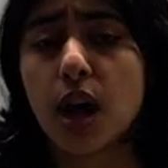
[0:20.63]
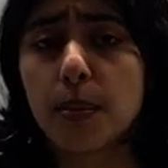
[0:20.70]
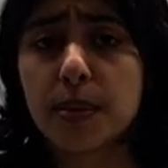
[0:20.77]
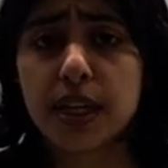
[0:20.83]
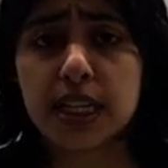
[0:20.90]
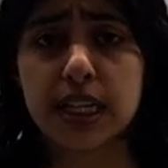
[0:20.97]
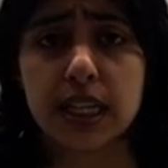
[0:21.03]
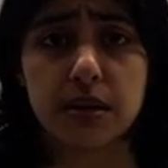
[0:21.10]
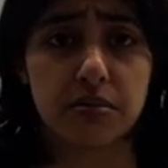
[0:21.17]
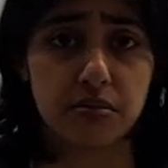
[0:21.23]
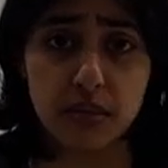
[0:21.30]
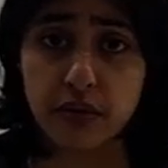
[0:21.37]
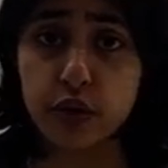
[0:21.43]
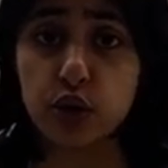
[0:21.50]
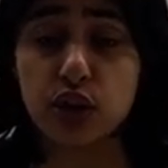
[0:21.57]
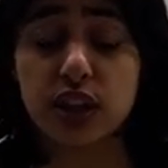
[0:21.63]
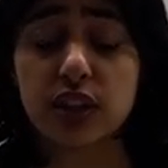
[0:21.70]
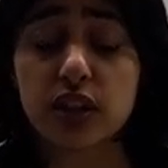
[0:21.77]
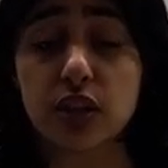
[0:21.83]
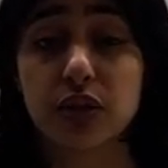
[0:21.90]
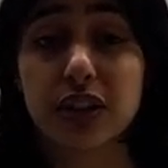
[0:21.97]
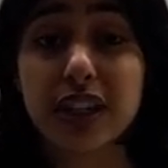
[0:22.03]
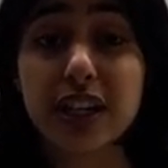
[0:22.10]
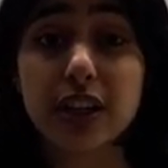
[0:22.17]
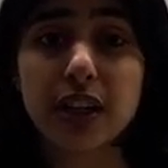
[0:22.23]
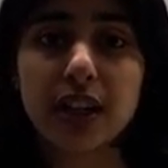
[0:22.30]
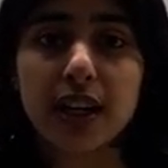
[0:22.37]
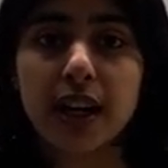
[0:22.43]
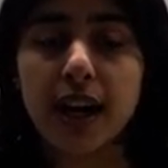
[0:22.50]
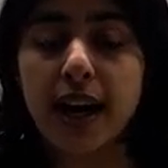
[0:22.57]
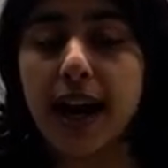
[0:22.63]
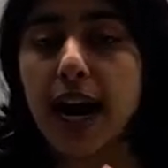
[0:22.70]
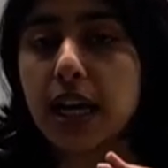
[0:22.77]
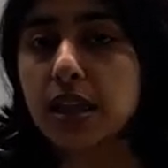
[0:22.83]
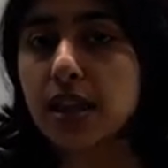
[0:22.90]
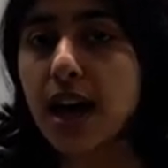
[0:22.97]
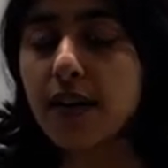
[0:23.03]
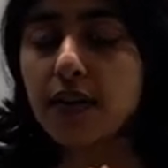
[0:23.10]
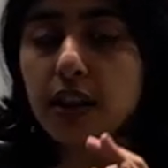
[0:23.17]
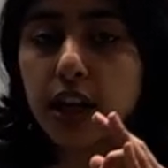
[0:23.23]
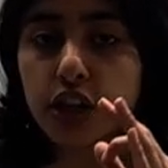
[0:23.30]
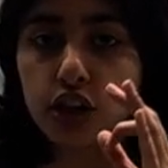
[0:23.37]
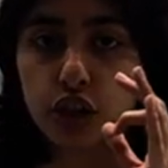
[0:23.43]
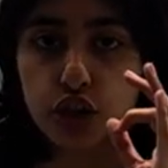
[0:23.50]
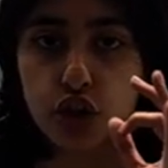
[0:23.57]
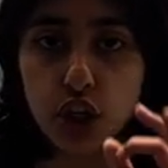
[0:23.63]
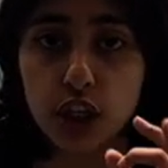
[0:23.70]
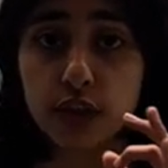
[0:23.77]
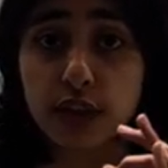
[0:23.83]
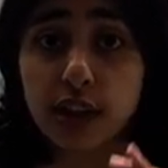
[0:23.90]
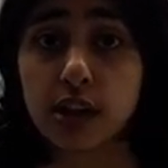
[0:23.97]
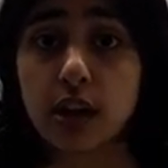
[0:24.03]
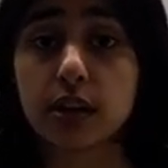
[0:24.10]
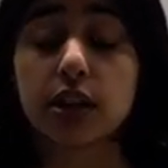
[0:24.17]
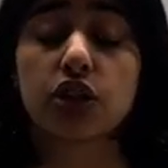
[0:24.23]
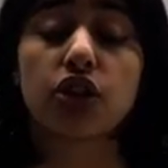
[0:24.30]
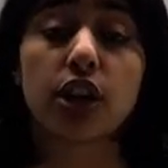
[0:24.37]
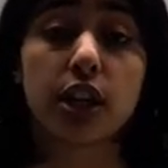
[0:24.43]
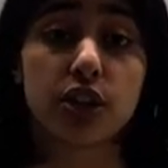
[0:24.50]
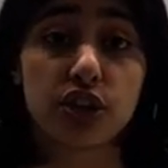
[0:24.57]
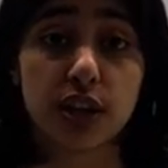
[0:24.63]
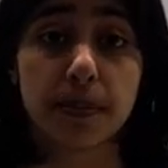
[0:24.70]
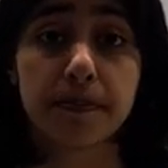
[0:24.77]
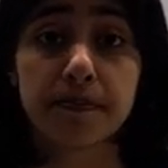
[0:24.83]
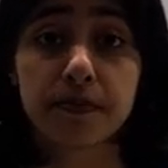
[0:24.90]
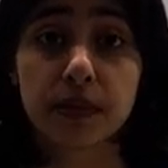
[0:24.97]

topics and a few things here and there, and they have a lecture just for contest strategy